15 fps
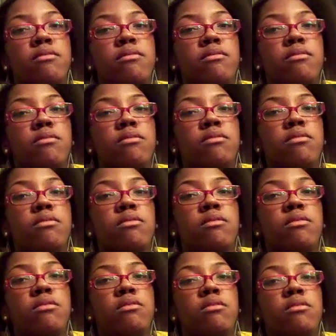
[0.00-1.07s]

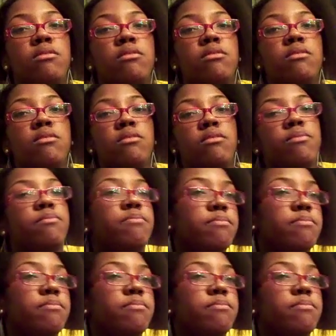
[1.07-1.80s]
Nobody speaks.